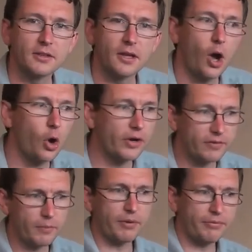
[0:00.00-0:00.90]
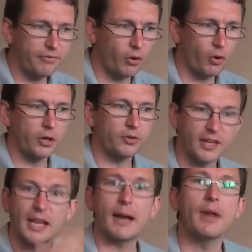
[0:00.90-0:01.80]
Or even before, you think,
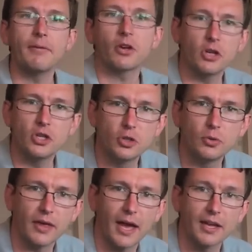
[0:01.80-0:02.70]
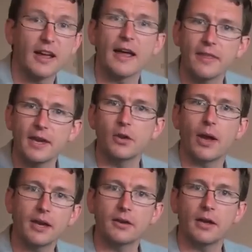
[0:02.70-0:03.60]
I'm never going to do that. And then you
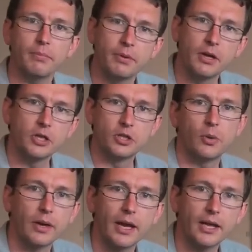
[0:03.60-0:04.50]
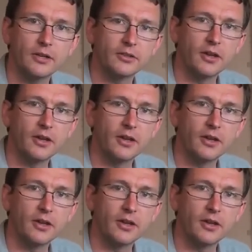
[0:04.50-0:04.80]
end up doing it.